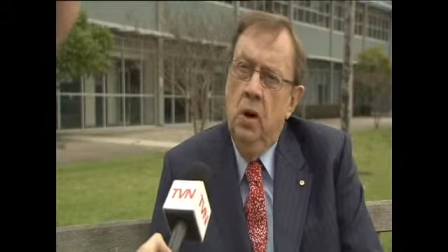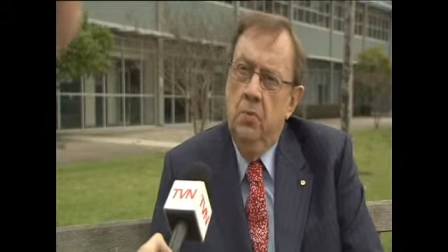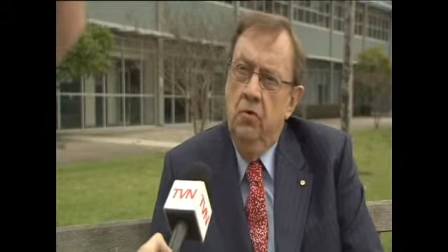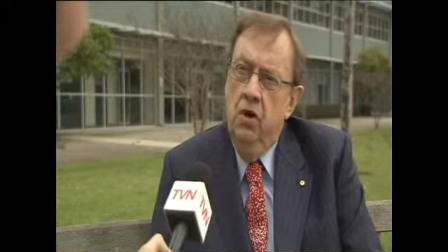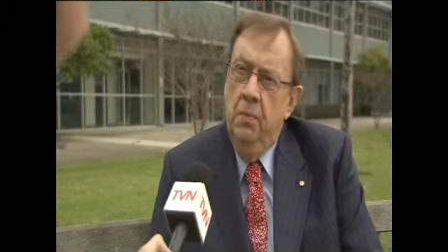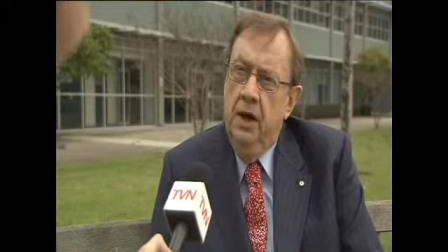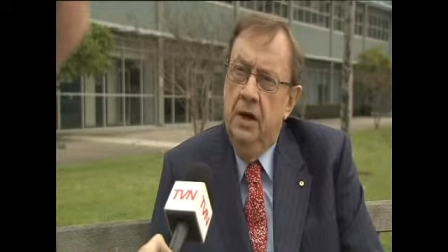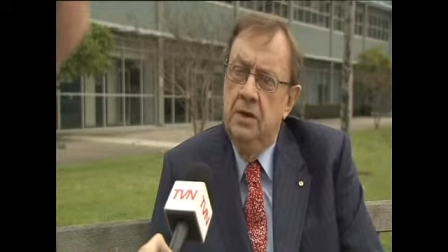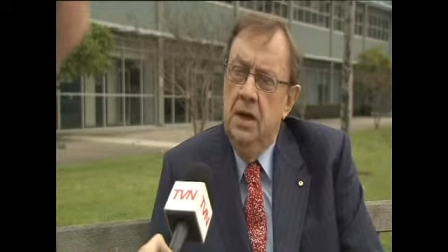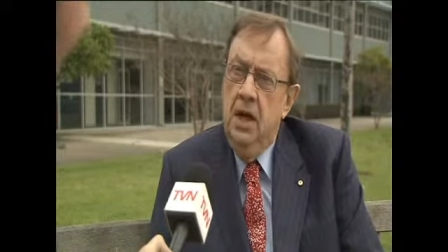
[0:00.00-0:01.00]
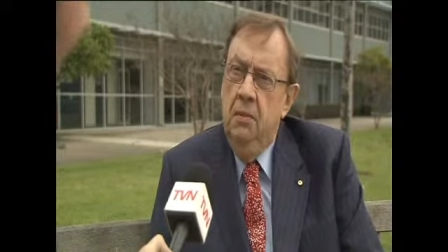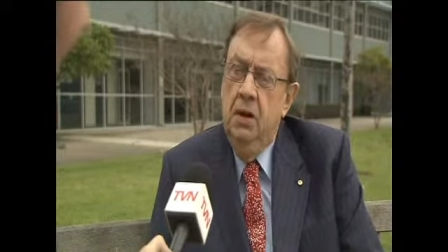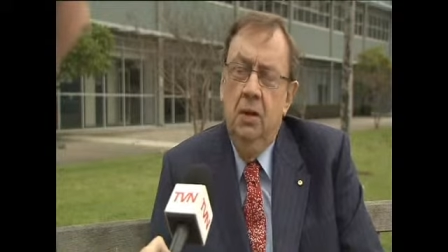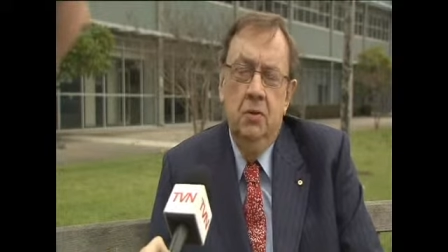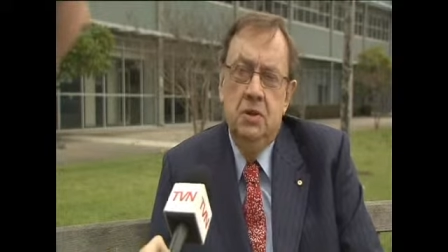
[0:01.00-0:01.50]
one would drop out.
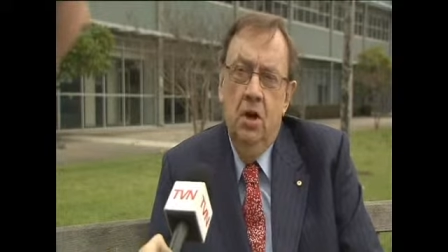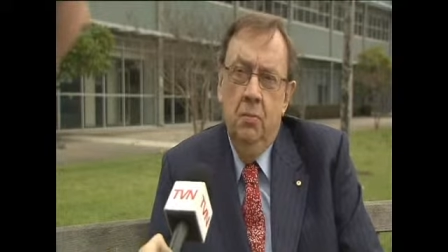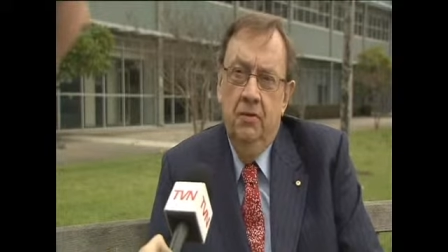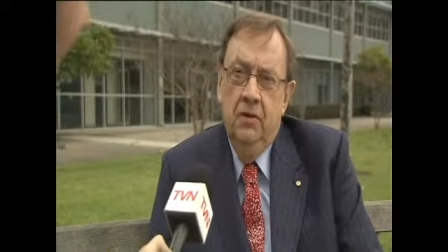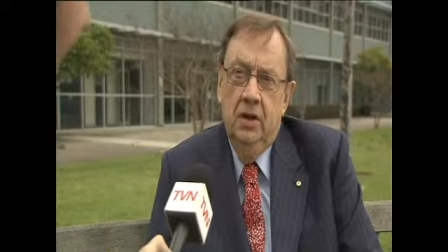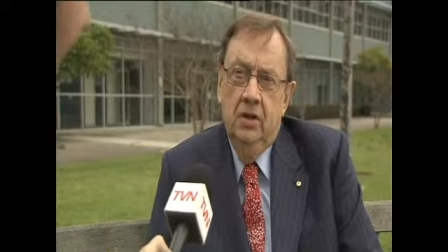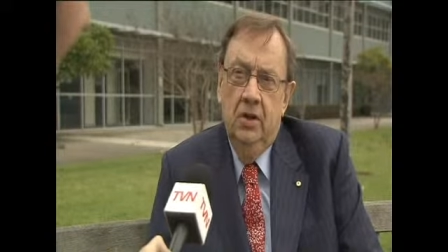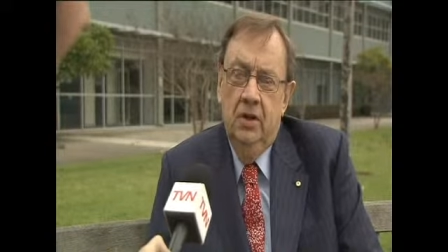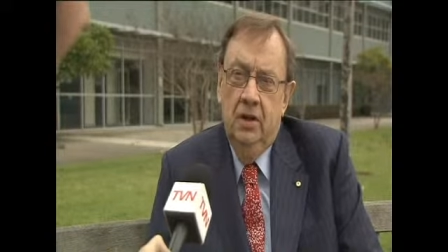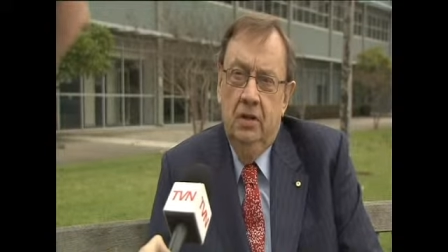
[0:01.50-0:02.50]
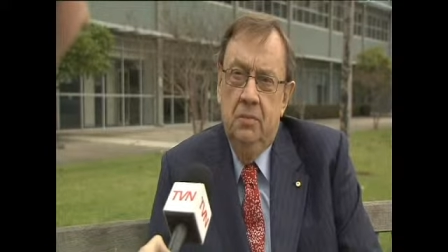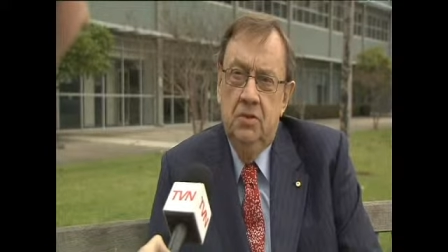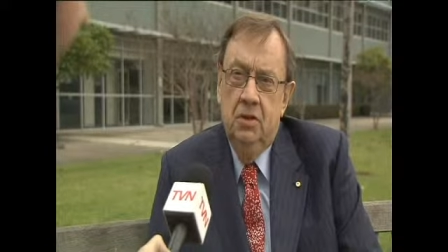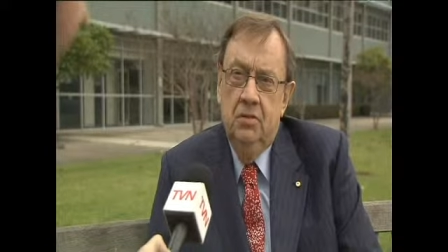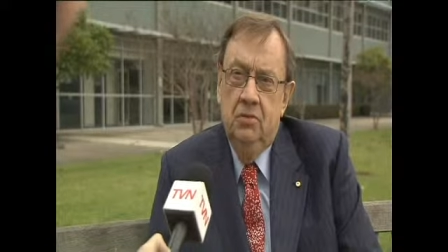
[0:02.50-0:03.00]
But it was the help of a lot of the clubs
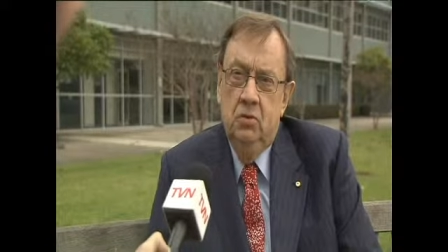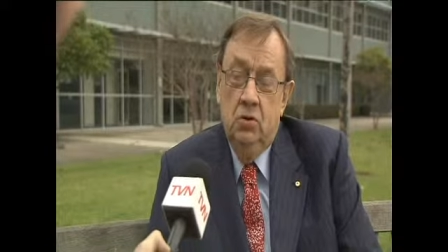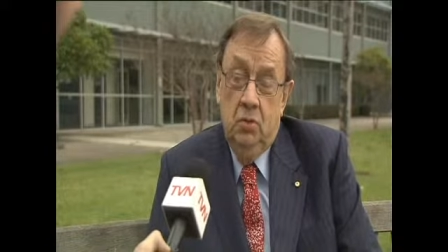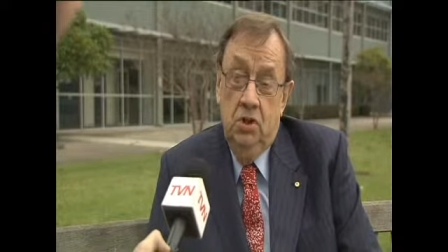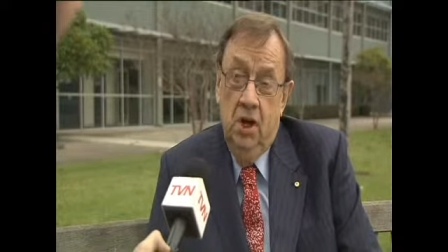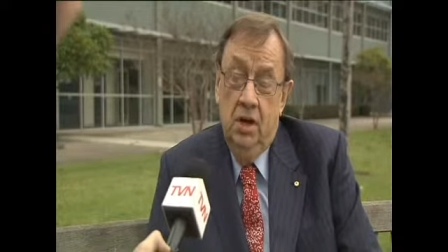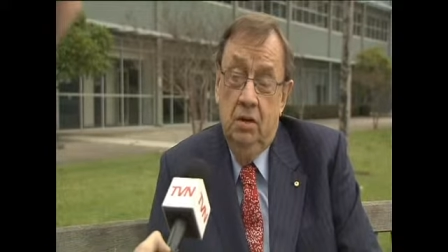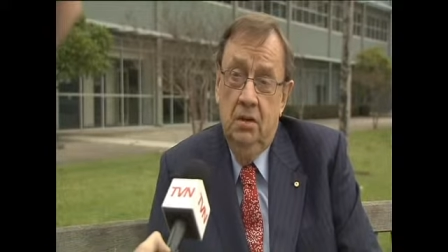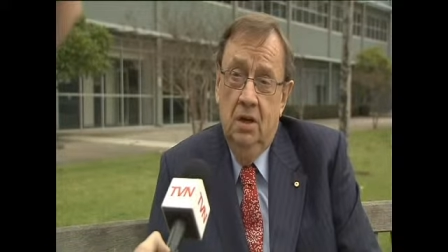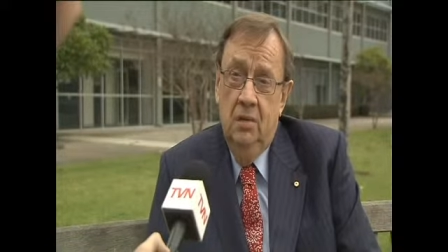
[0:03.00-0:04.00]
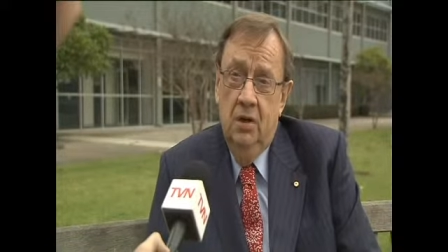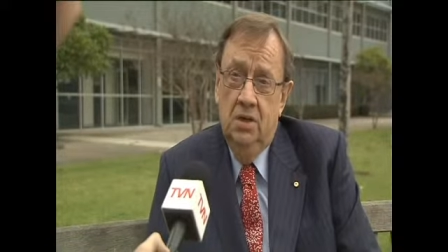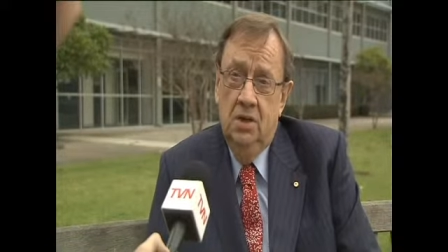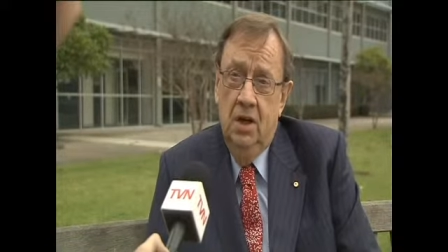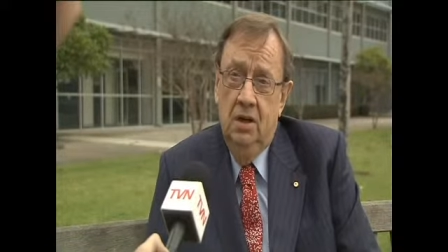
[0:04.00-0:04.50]
who talk to each other, I might
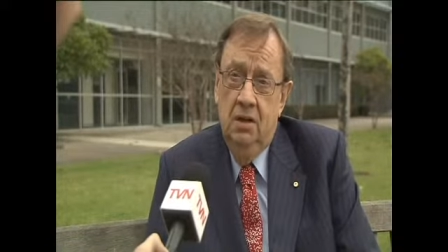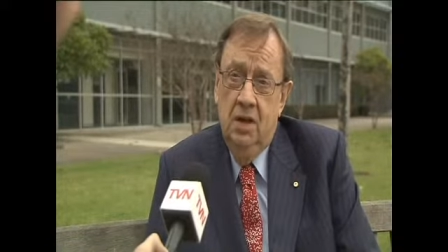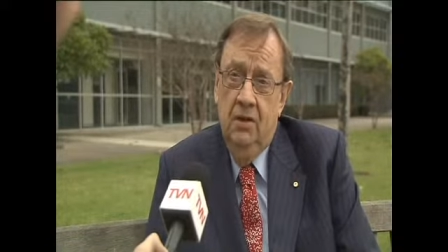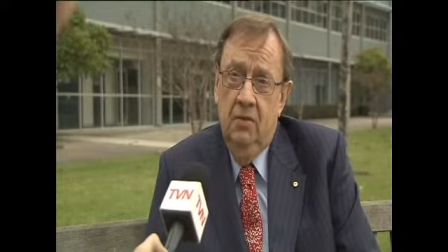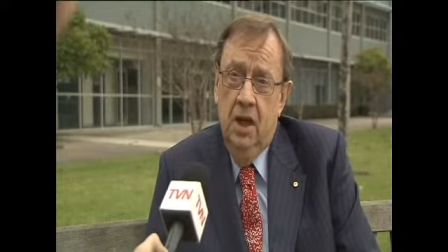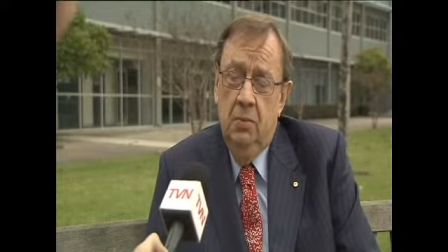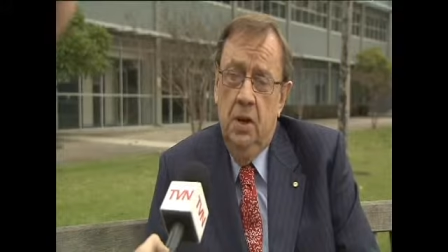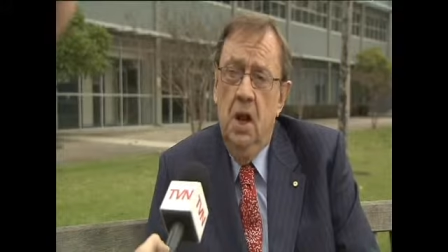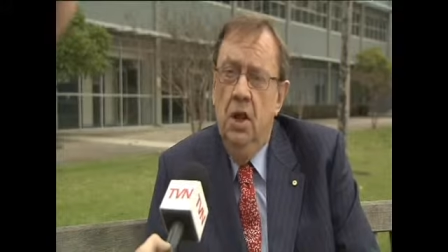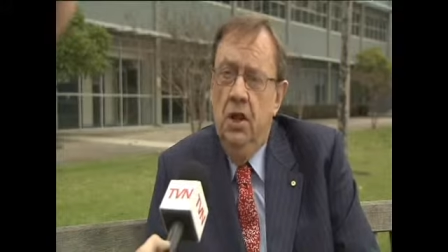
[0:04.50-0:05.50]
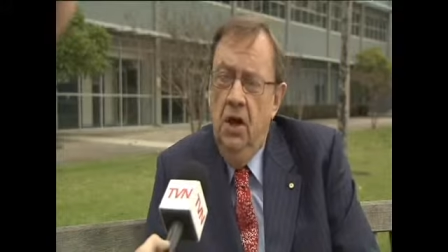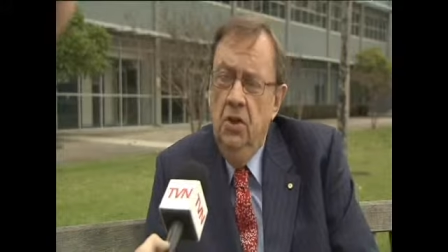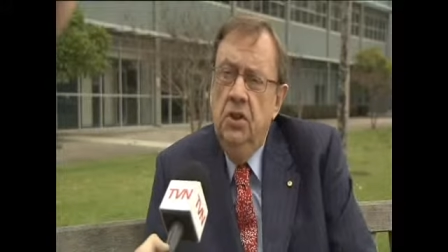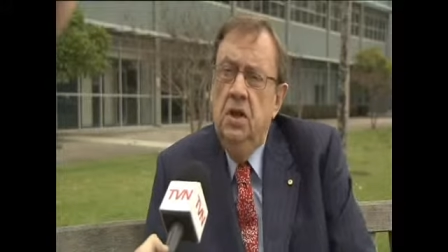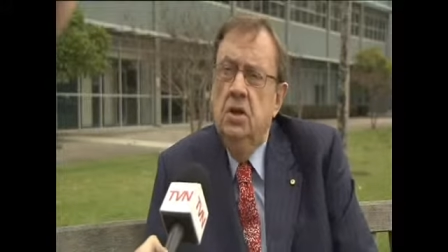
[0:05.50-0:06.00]
say, to have it happen. The
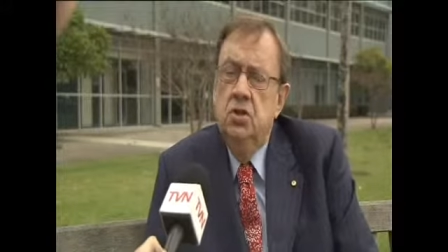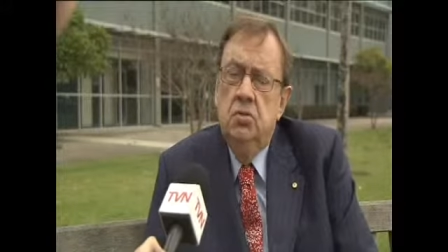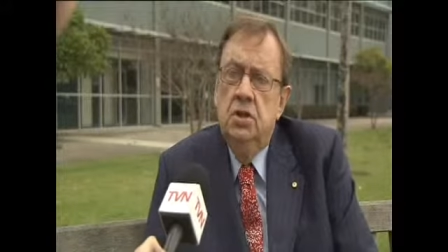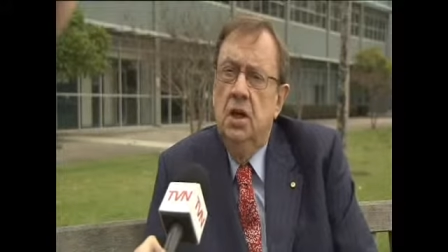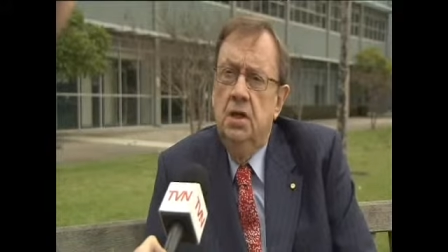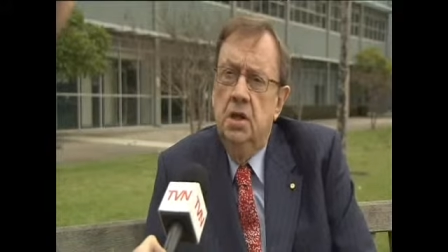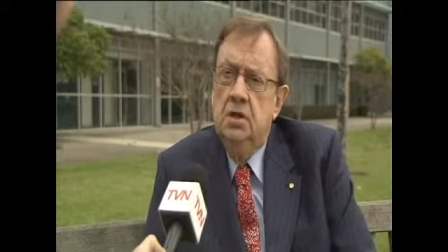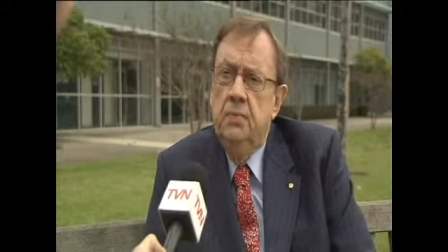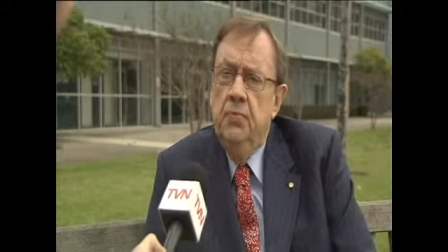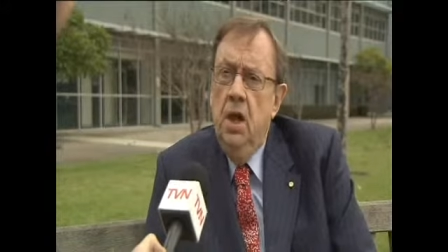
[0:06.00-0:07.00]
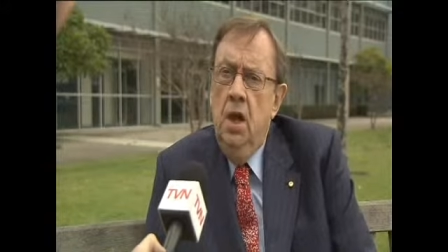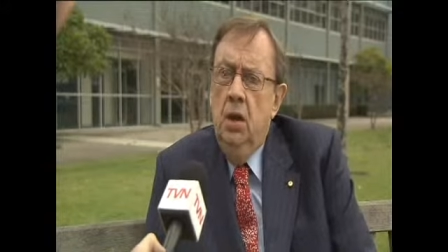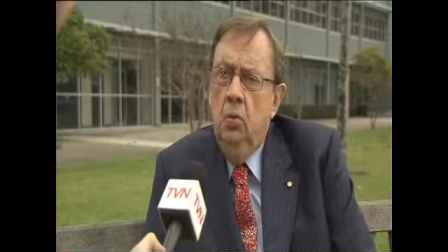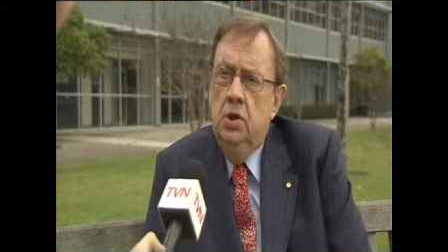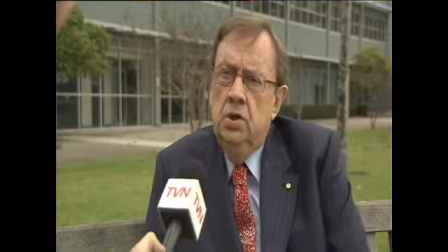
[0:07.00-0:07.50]
other thing I should say is this,
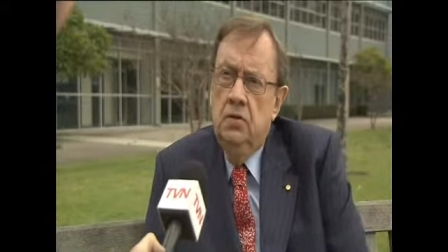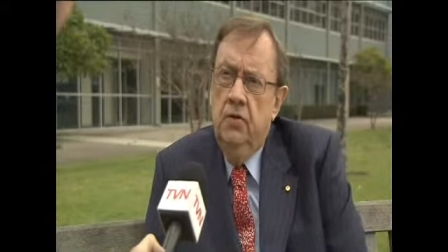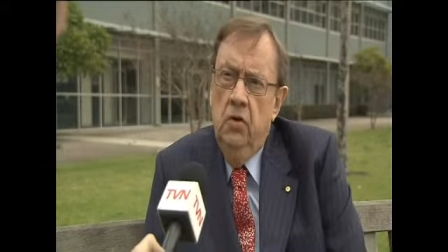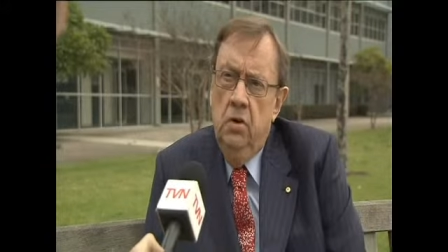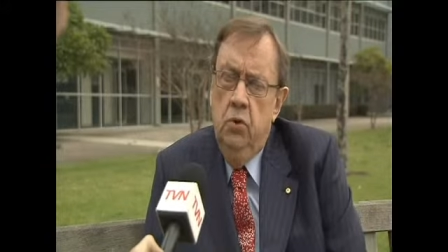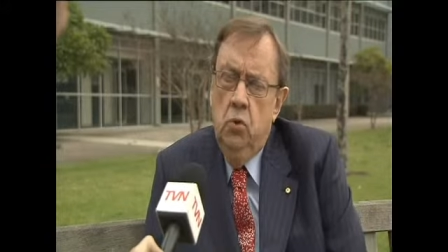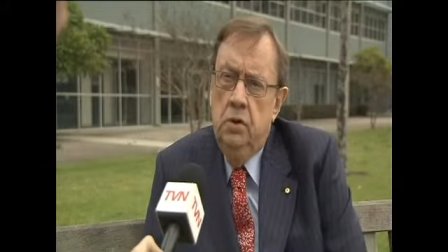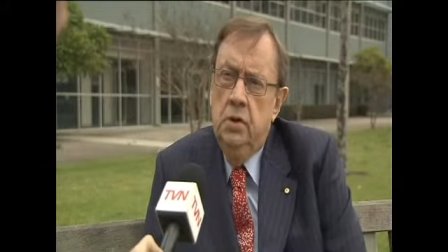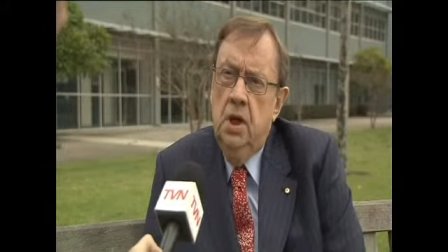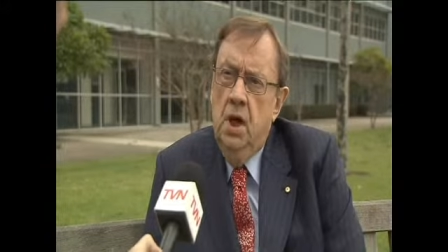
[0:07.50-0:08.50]
which is very important.